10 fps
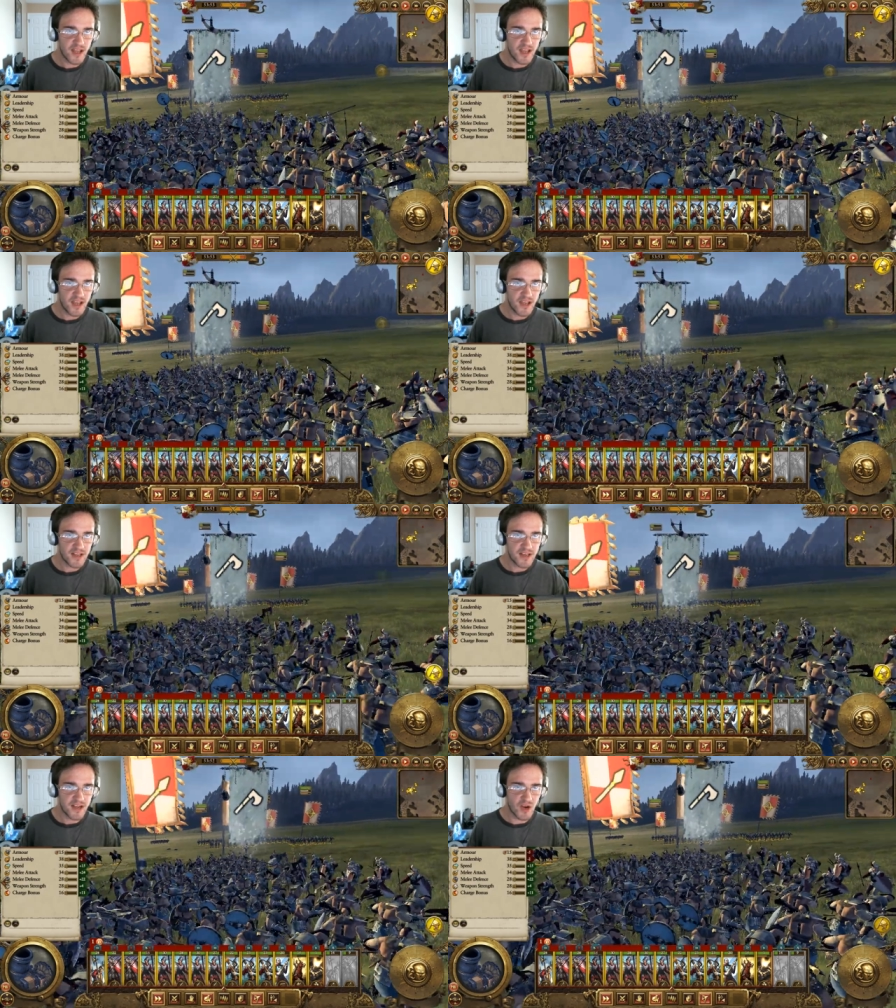
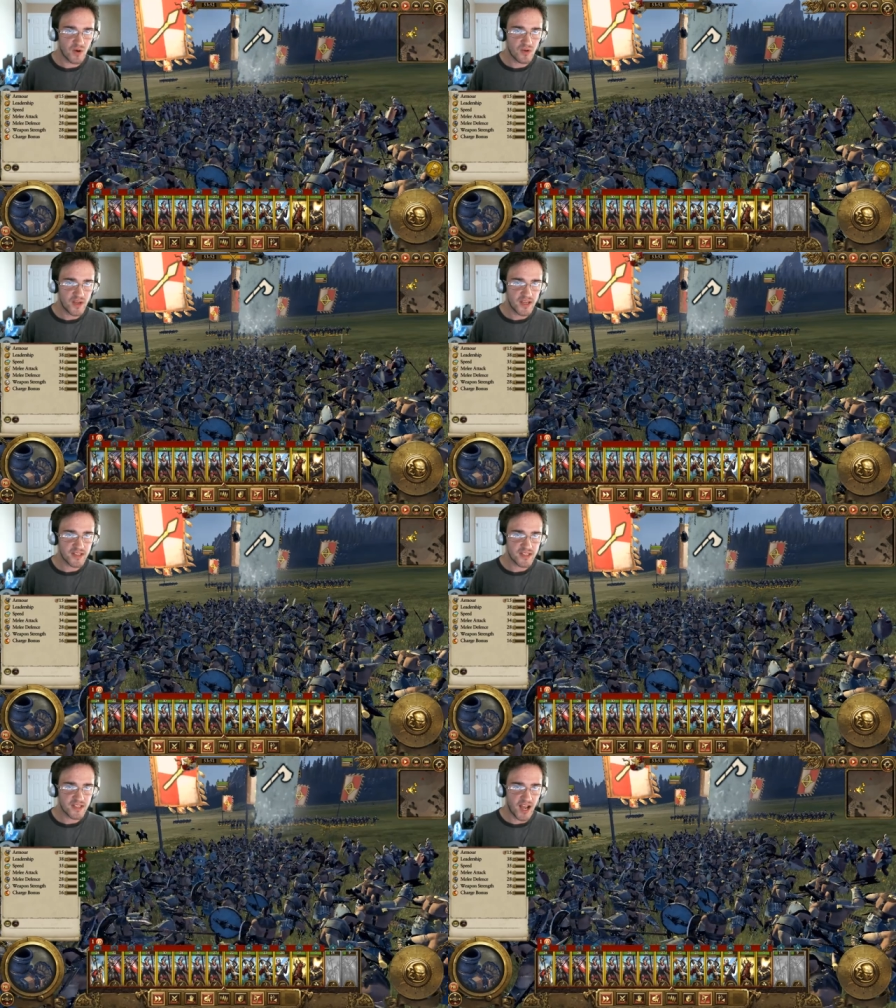Uh, you know,
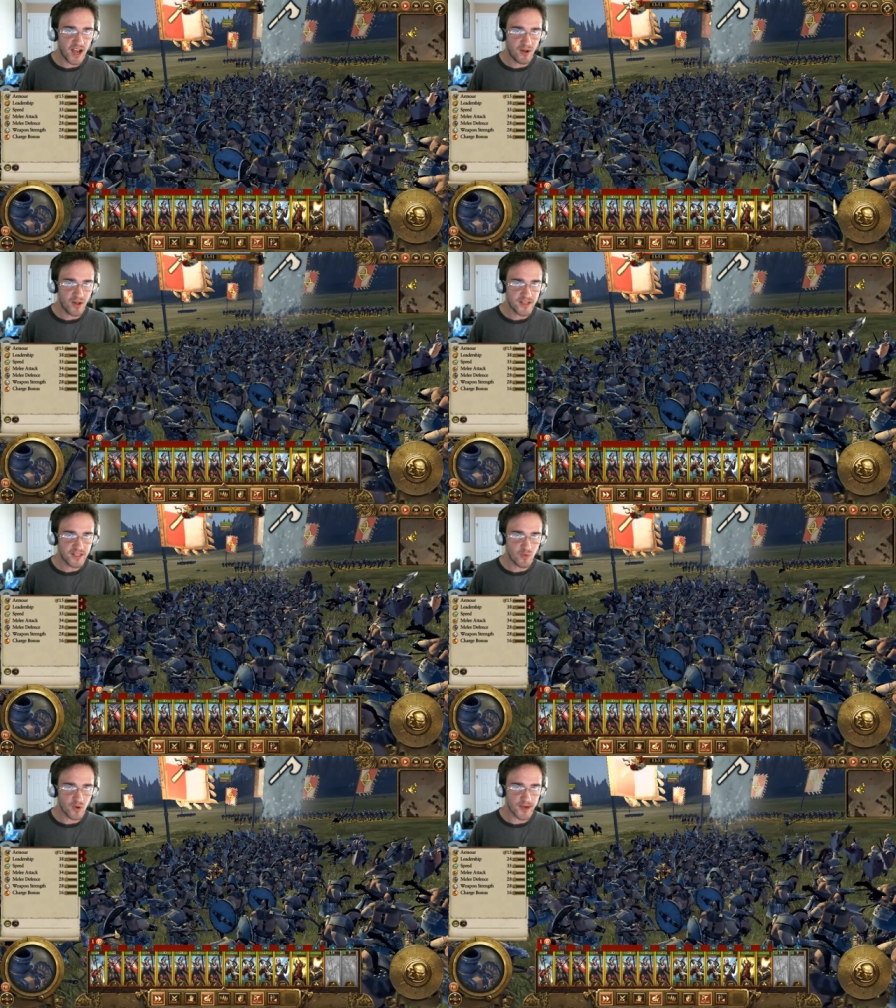it's I'll,
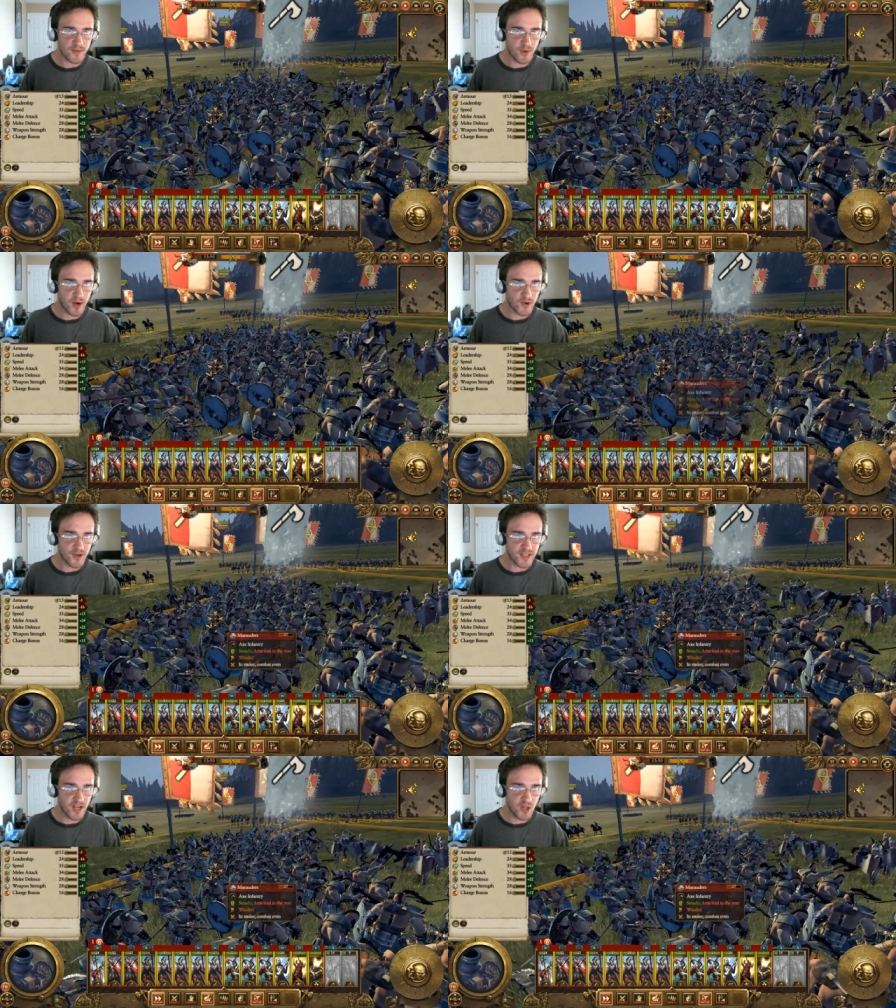it's a work in
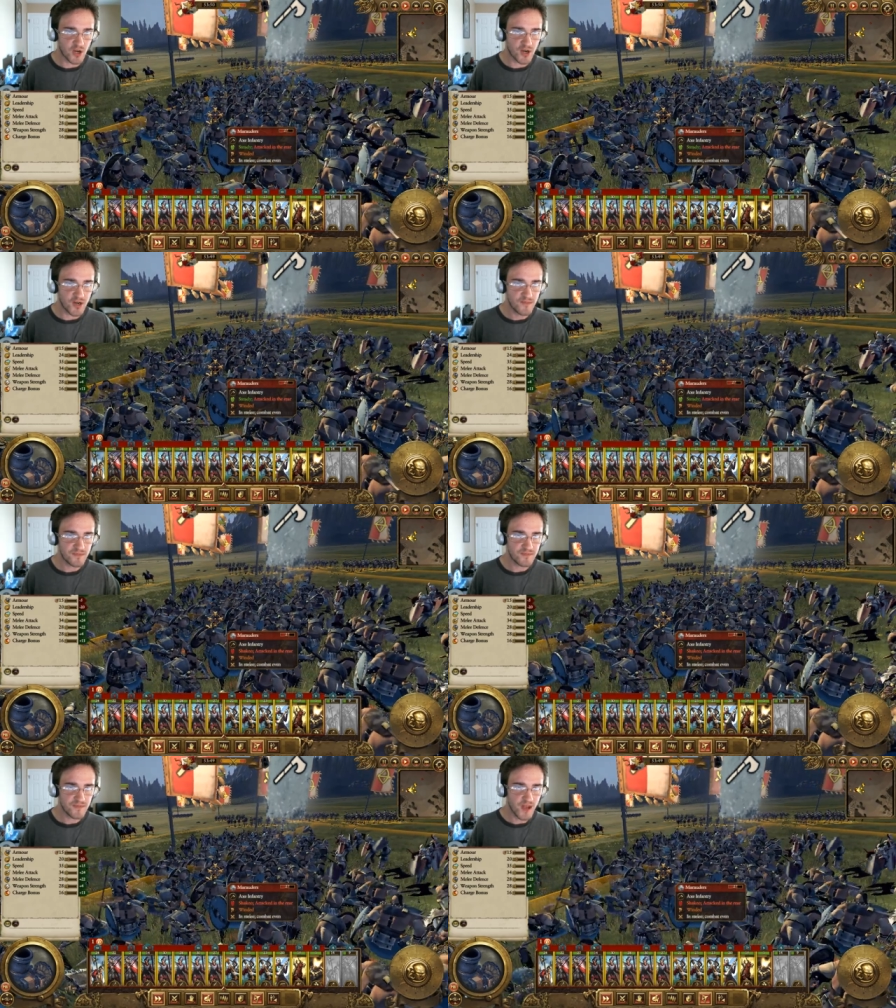progress. I'll learn.
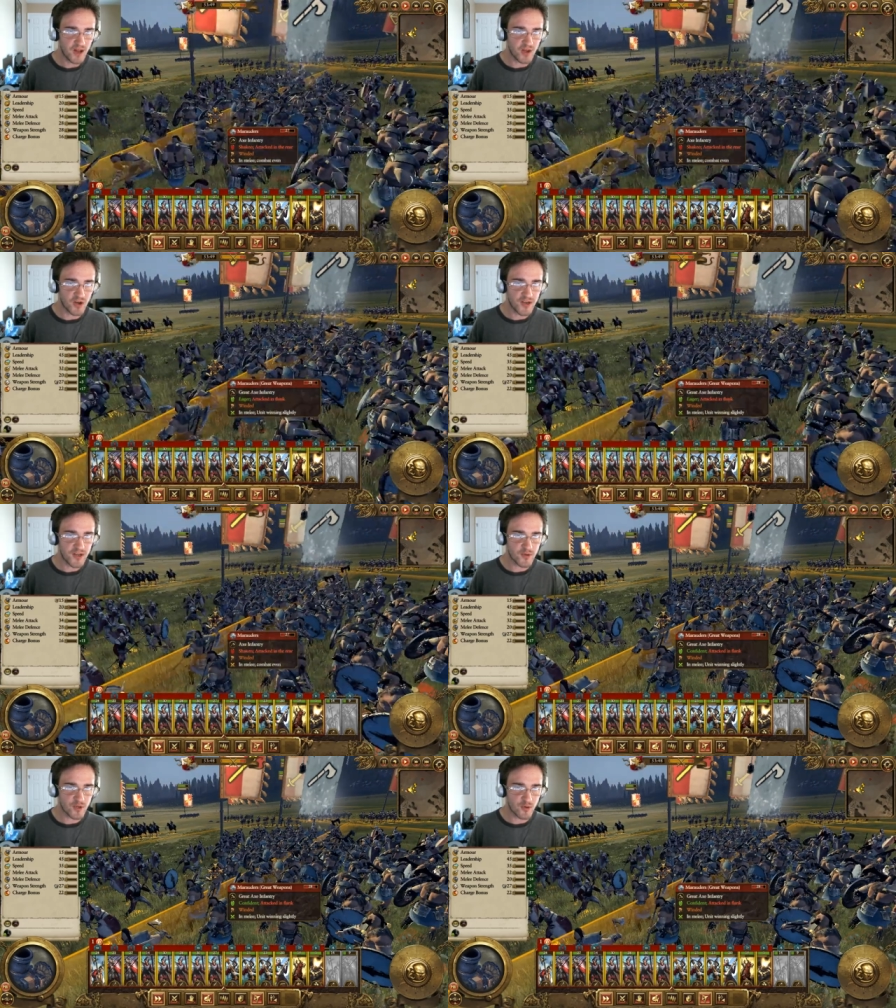I'll learn.
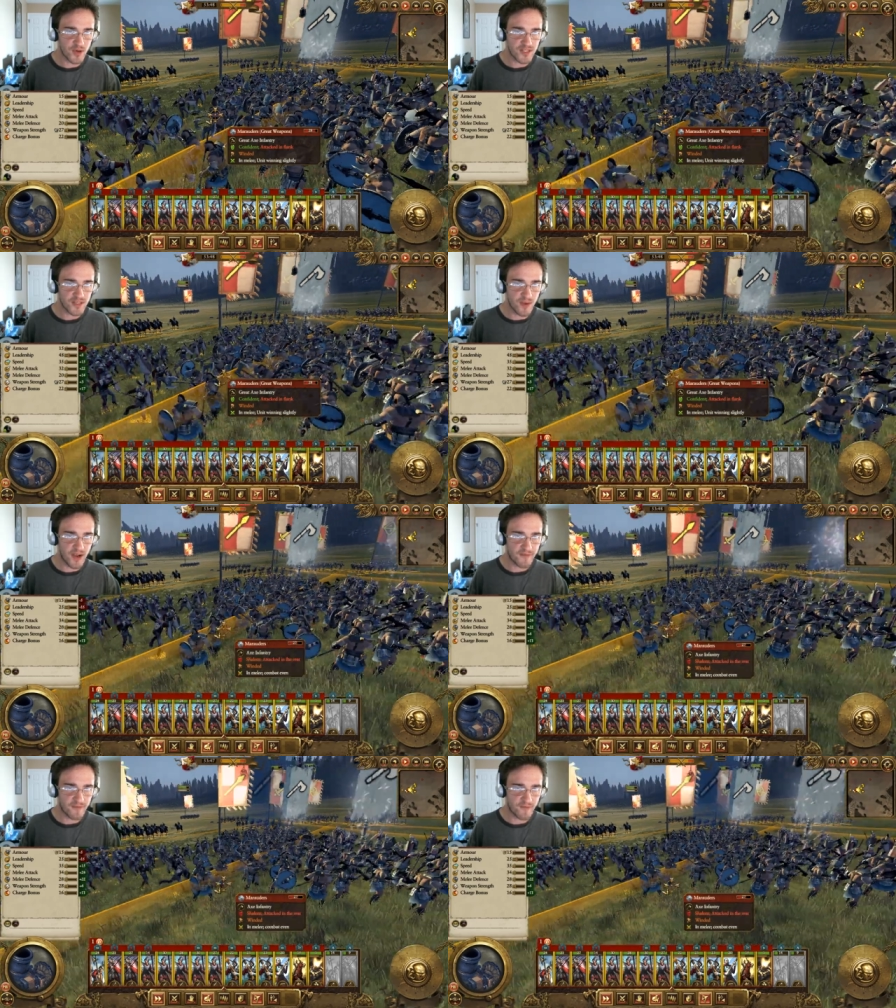It was requested
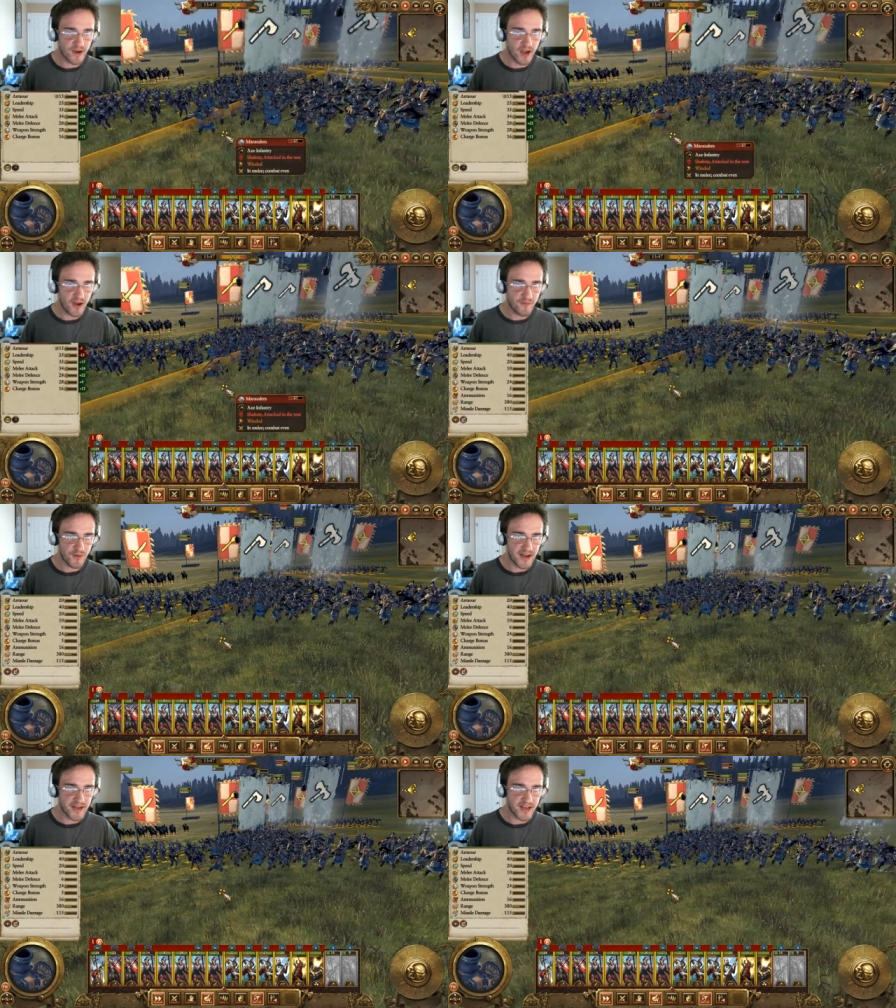by a uh,
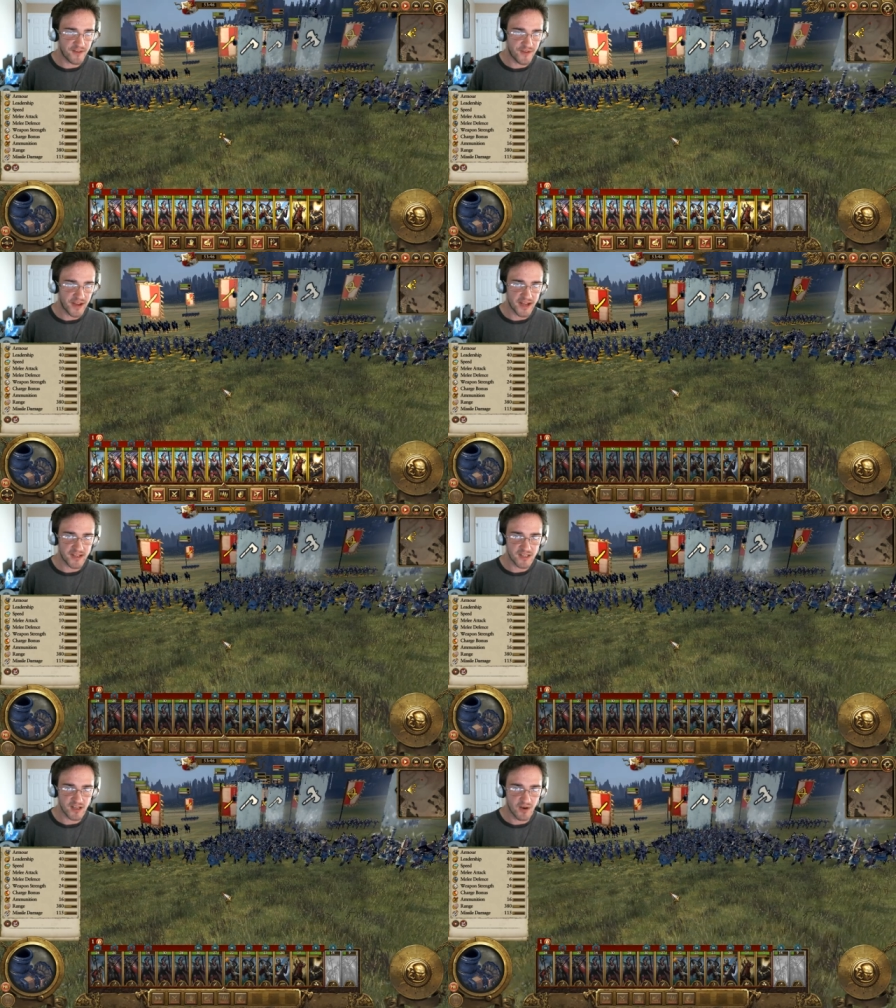friend and a
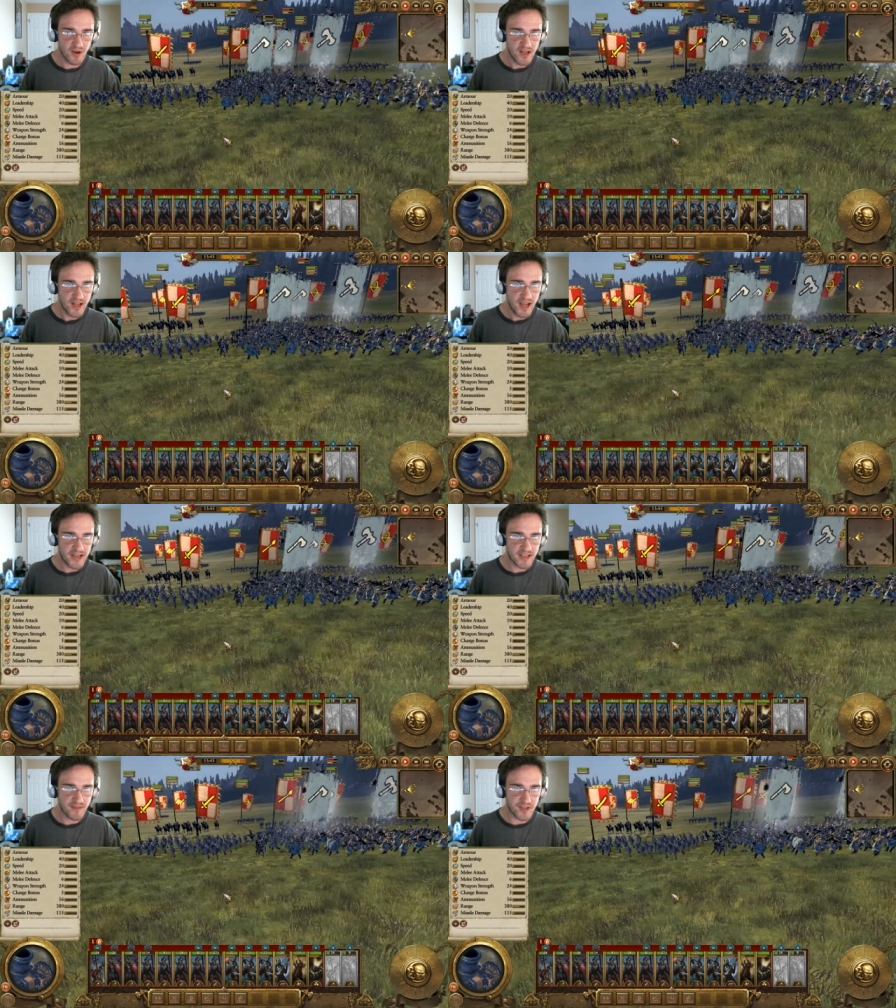fan, so
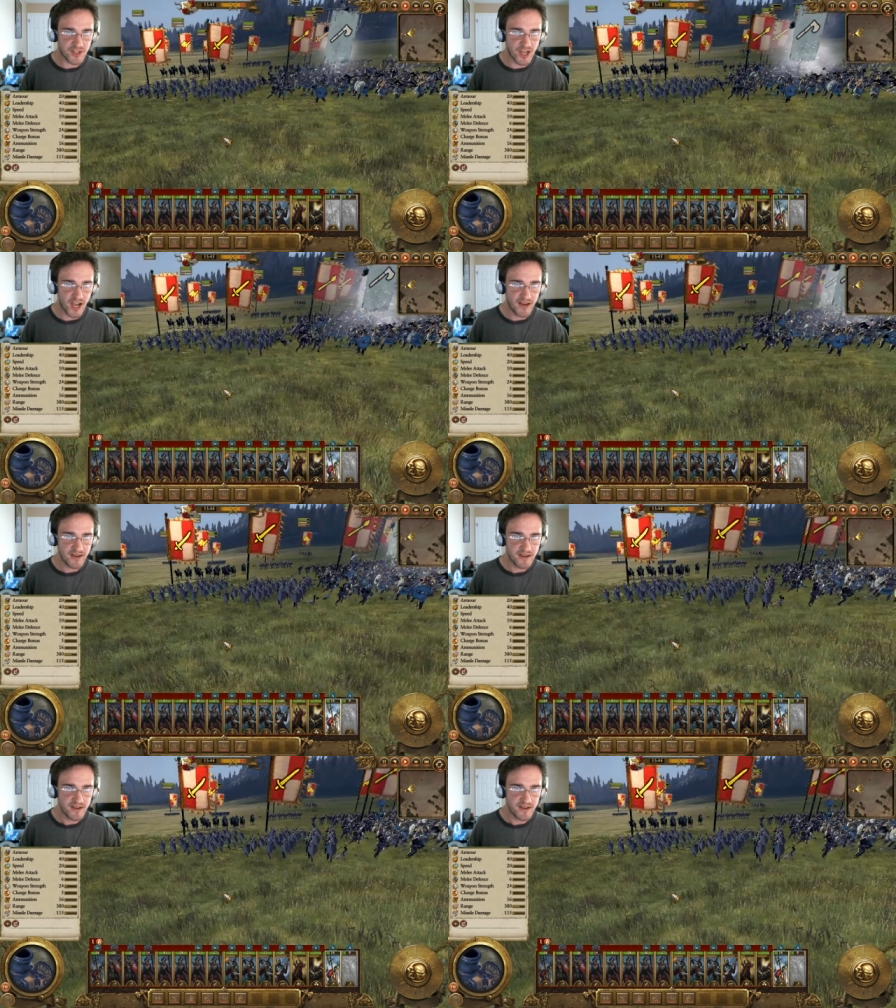had to give it a shot.